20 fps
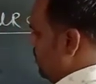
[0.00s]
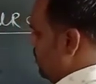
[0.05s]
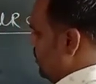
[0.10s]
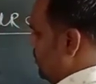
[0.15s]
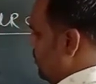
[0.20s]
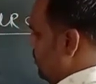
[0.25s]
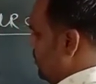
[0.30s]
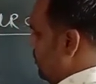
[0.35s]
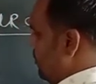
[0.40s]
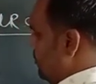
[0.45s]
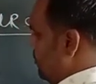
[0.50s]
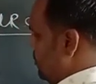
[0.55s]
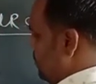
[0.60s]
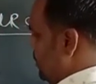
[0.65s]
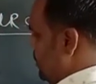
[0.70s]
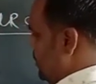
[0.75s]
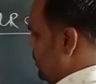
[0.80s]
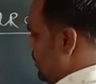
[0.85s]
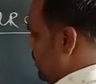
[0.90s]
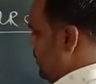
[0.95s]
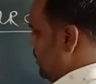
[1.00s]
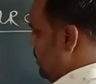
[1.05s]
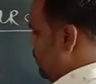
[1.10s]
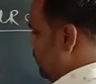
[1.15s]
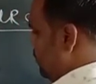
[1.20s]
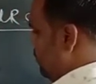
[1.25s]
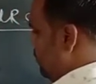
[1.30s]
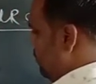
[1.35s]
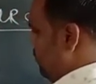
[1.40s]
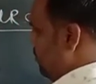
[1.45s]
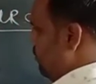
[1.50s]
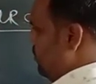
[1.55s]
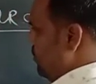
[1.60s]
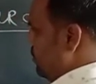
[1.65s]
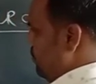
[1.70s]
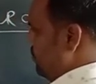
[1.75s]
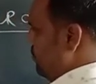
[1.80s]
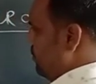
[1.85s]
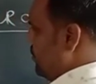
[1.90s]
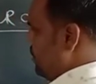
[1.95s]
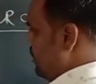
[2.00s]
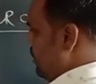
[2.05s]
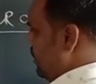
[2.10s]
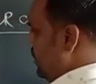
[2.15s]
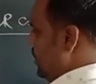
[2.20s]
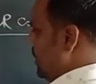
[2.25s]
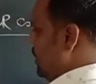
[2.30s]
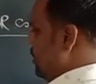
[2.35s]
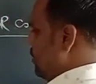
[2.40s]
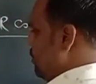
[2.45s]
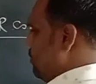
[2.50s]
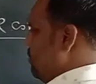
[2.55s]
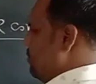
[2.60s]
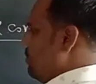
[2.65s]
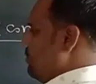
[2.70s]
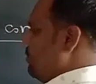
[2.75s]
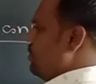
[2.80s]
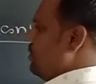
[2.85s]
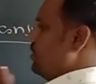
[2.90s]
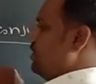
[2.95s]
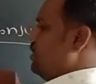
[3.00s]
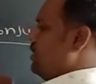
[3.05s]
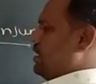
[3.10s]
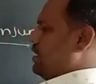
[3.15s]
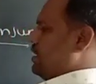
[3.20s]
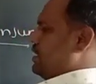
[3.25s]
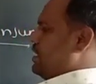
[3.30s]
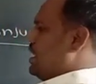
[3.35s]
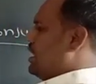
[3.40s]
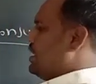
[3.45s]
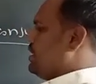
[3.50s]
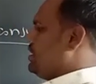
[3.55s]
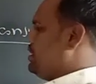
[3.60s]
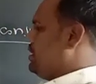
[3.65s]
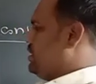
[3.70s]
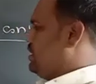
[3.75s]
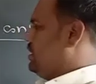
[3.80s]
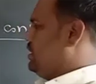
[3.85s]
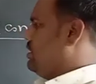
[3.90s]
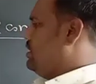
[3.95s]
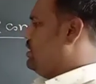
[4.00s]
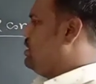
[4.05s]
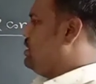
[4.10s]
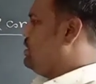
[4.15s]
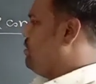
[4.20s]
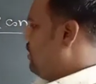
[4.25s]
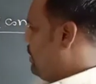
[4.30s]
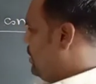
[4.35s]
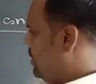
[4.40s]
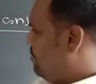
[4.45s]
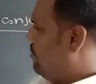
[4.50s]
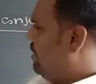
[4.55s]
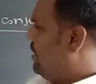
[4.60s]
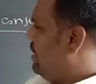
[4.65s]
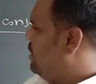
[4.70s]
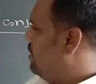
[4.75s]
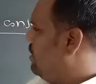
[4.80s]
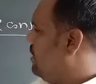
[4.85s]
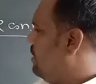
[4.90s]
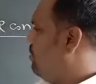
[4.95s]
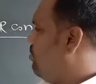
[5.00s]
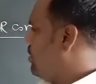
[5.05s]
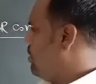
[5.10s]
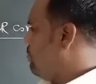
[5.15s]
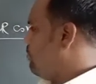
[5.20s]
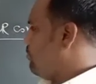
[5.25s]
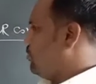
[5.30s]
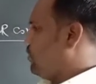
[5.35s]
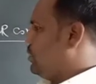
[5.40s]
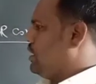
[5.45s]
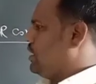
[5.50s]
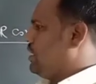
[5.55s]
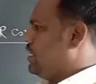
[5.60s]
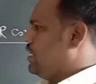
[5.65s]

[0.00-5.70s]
So it is the ratio of the rate of reaction divided by the number of quanta